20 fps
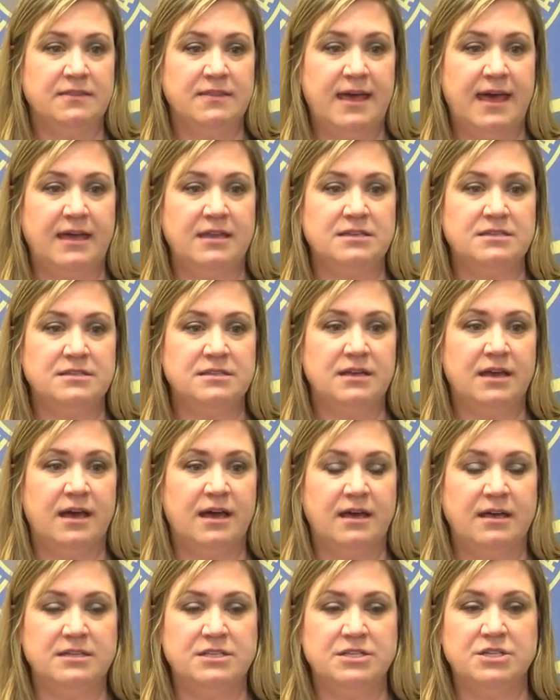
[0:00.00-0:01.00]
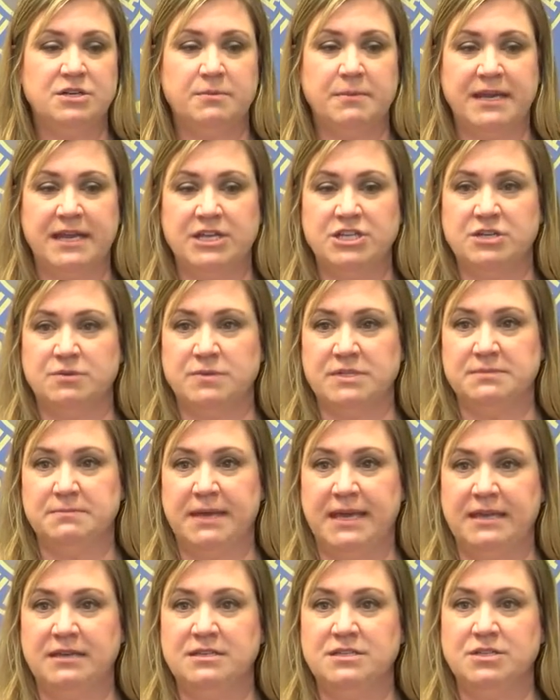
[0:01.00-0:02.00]
that uh, determination was
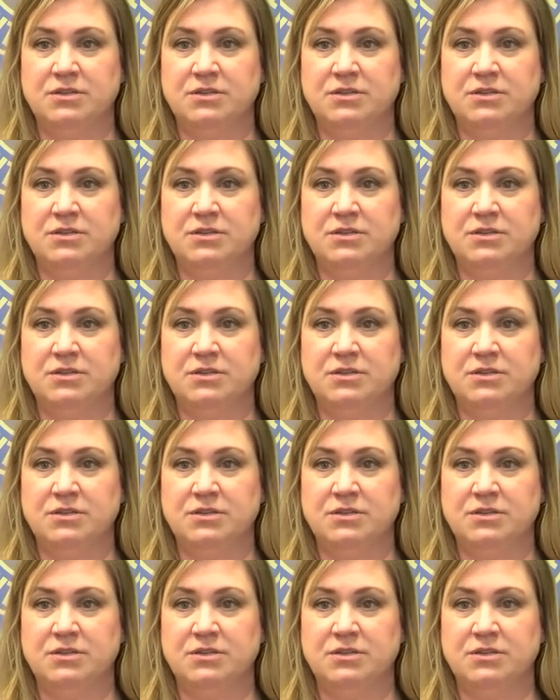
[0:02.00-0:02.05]
made